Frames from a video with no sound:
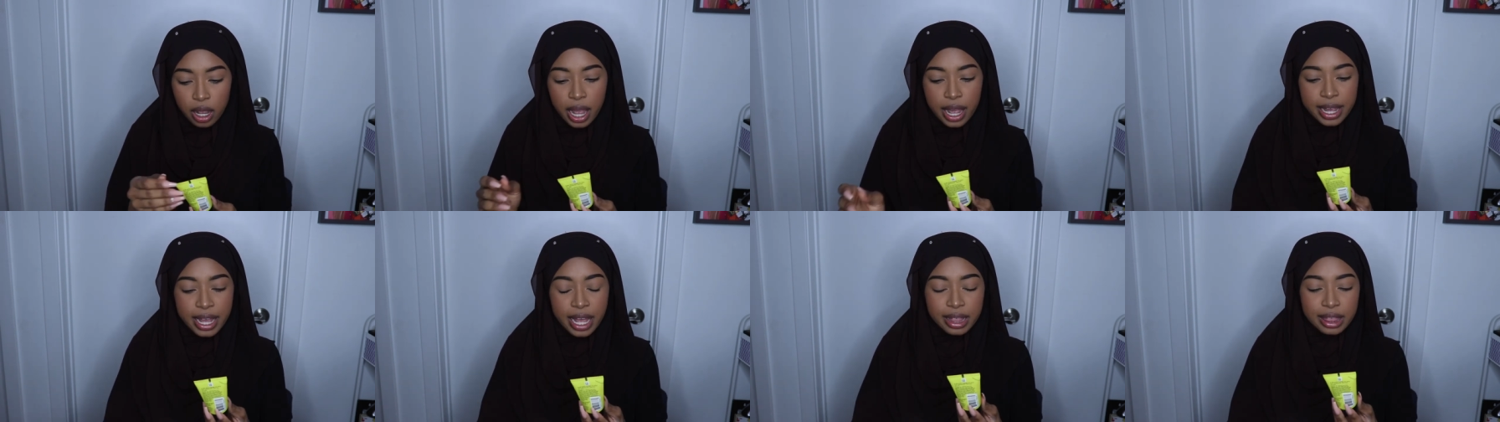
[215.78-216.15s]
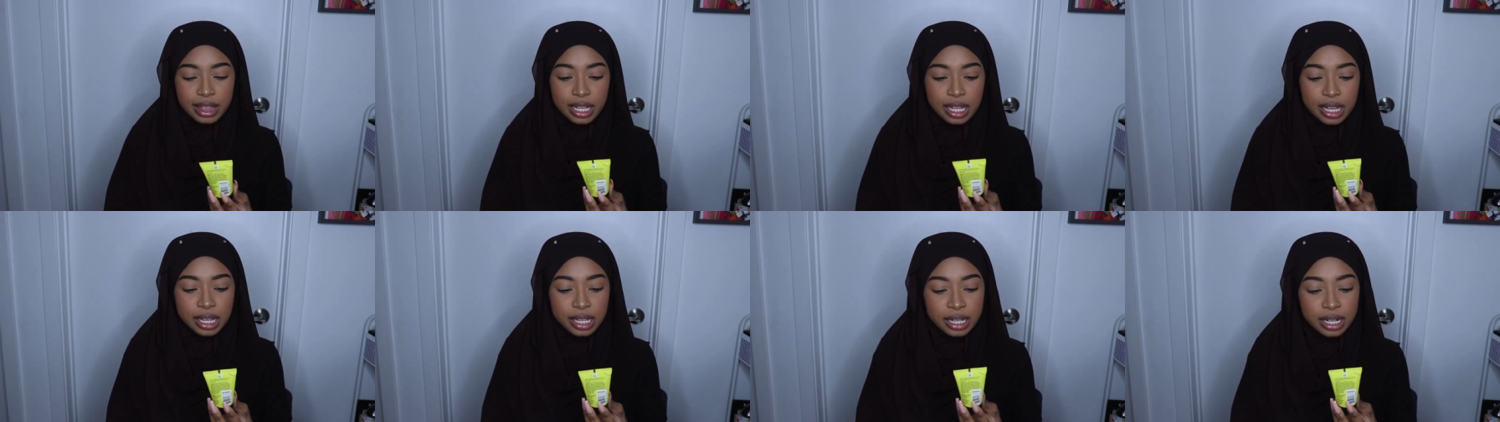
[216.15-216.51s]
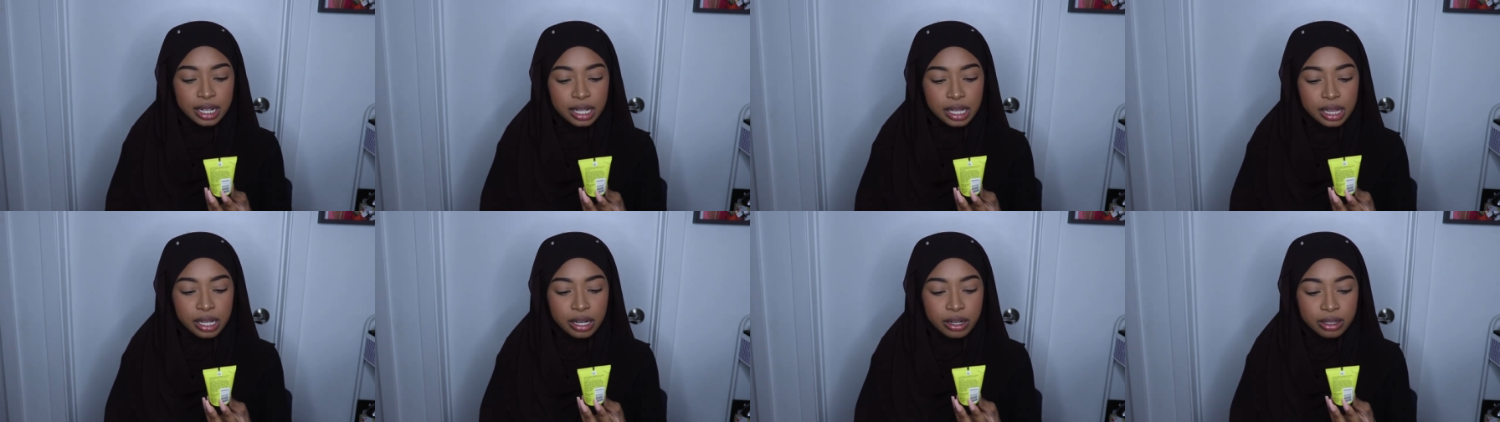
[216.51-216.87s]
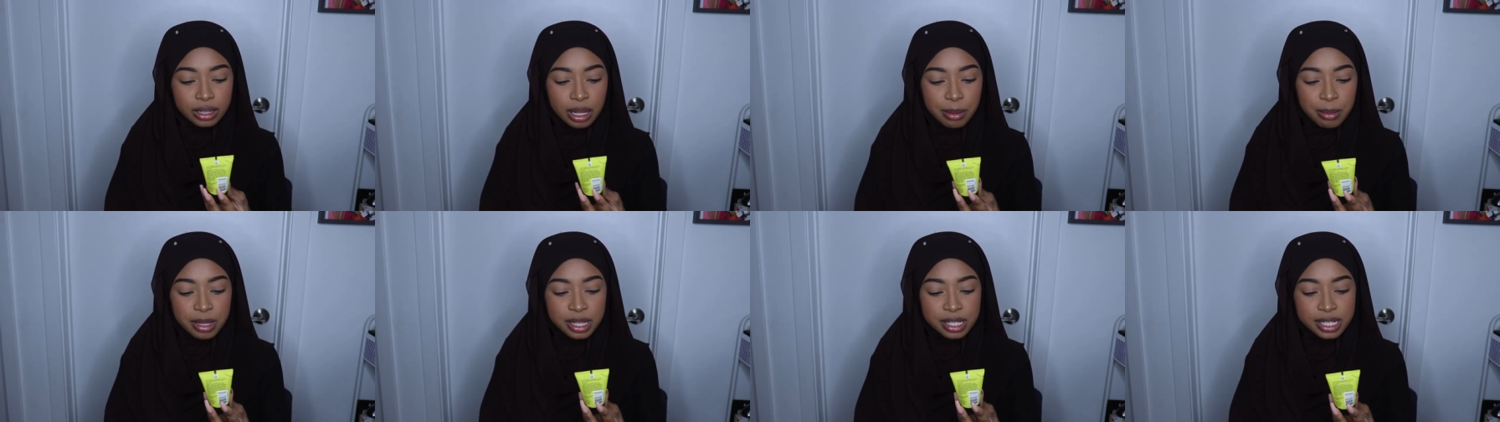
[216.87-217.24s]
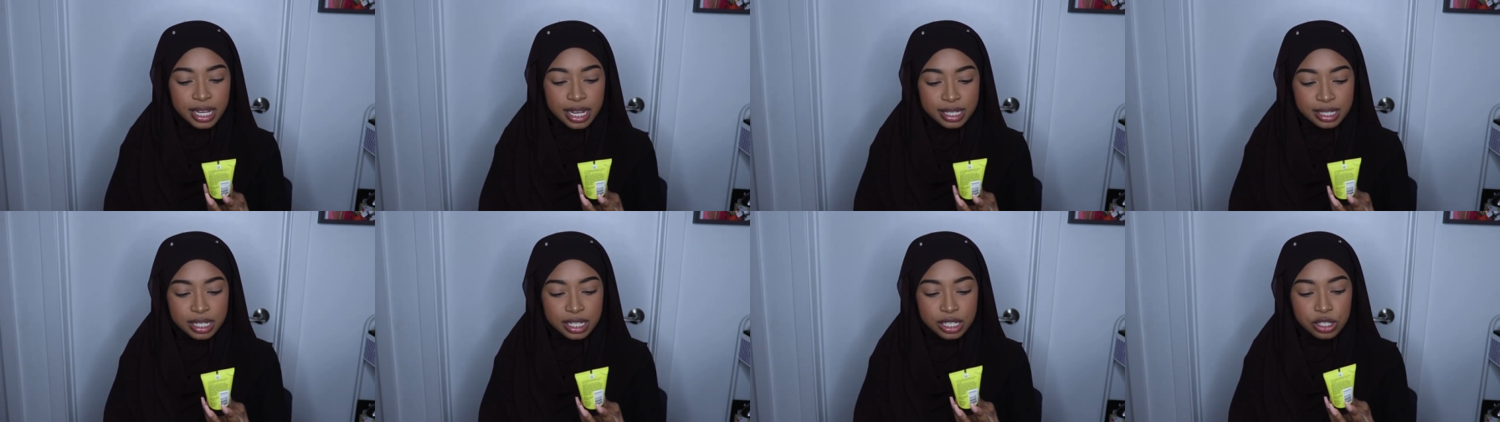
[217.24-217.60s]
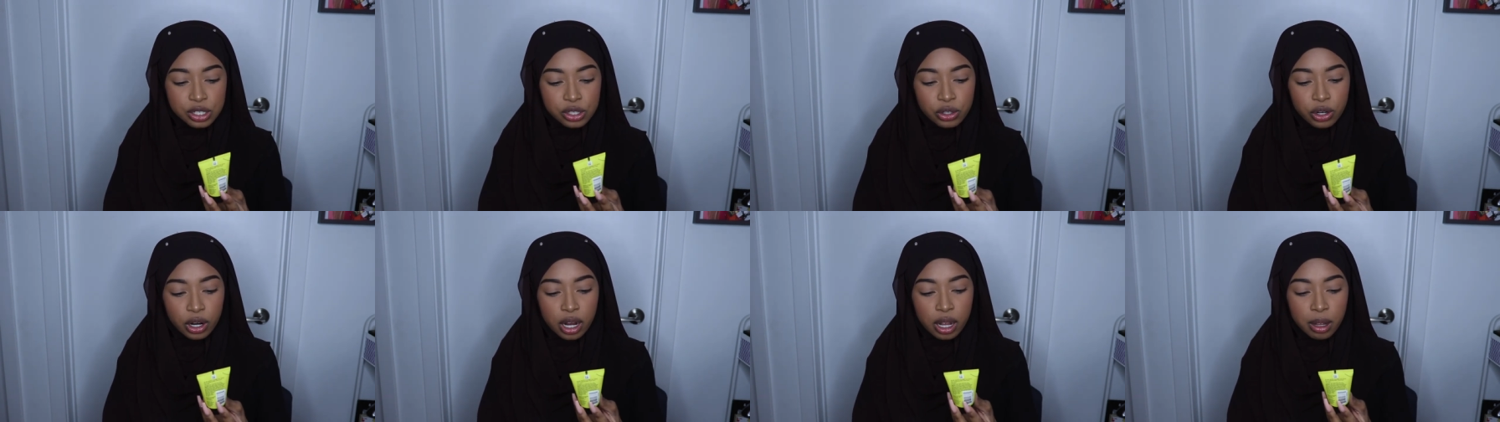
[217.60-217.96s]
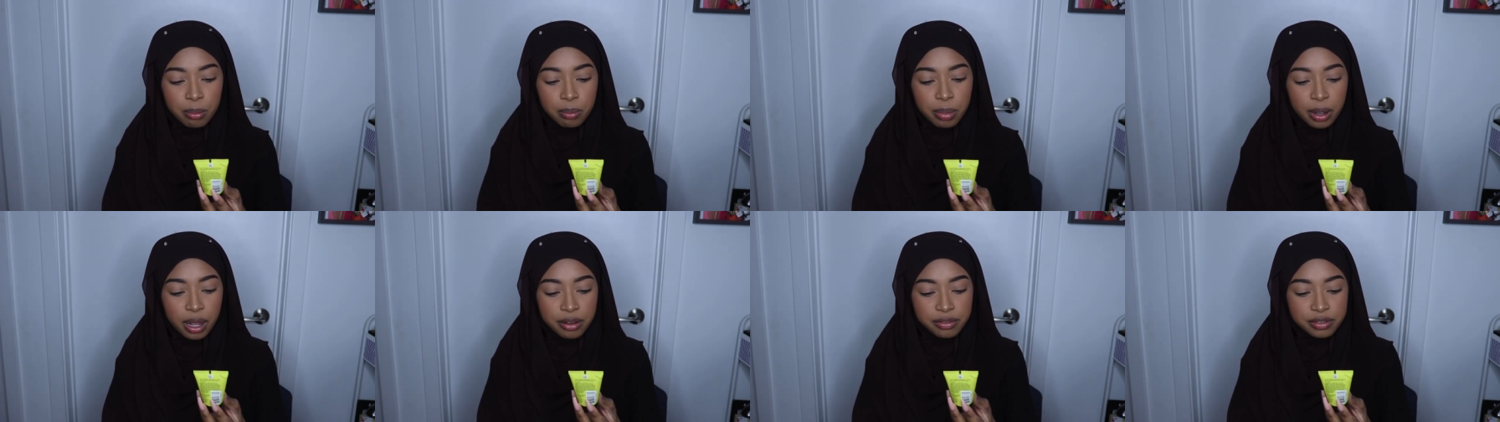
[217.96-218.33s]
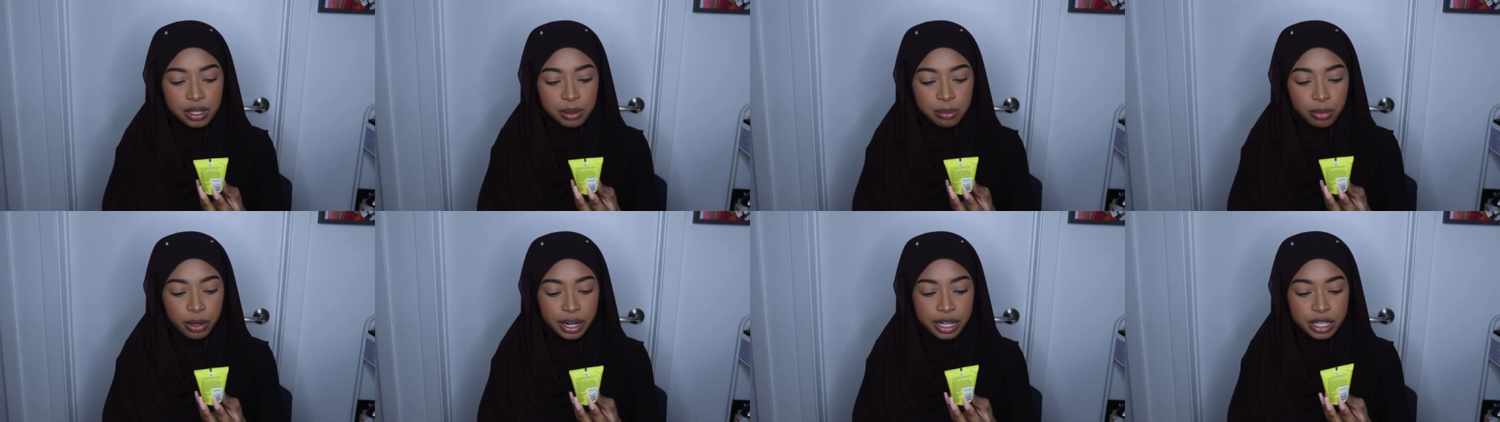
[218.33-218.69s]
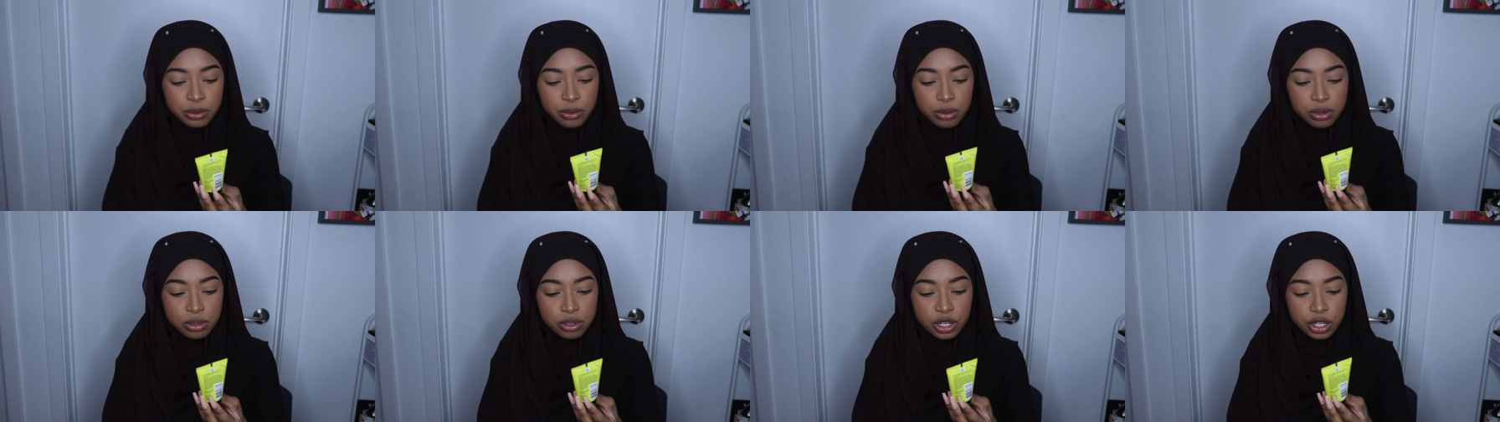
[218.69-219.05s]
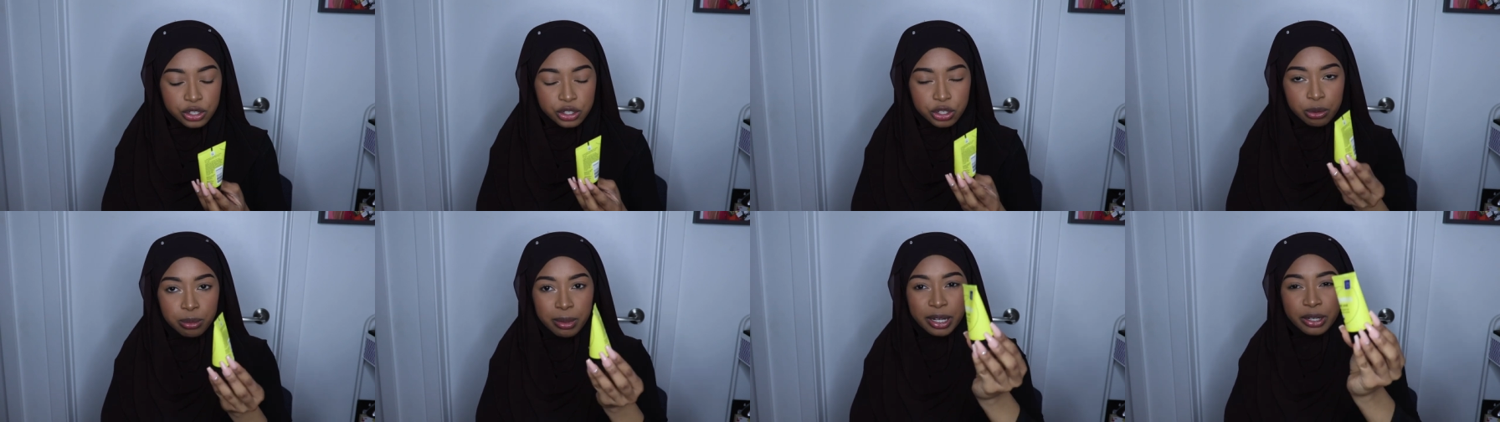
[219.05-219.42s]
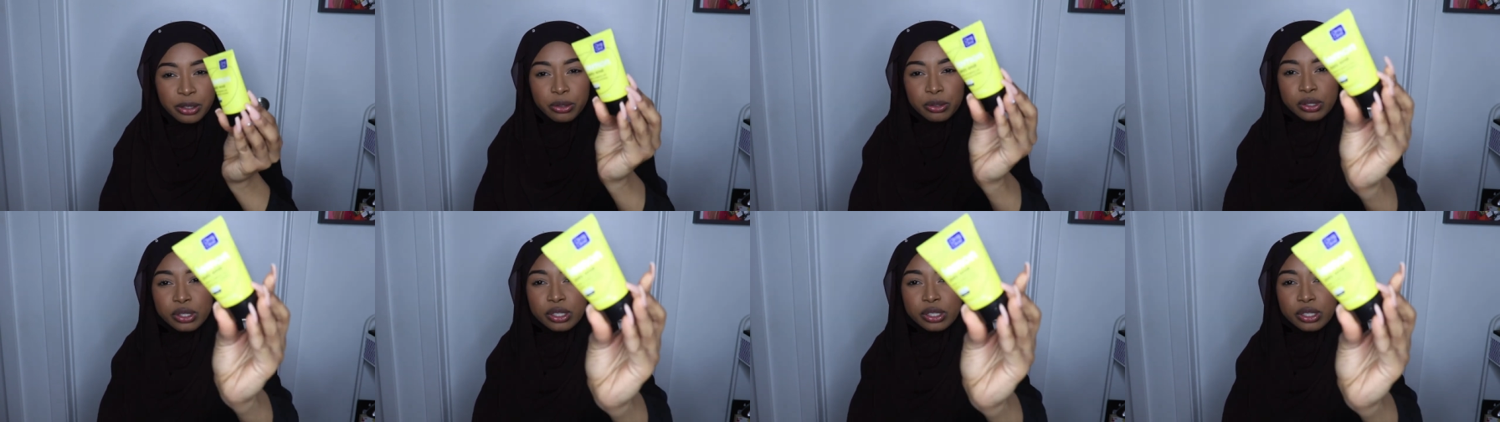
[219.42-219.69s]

I got the Clean and Clear Lemon Zesty Scrub, Puffs and Brightens, the Gentle Micro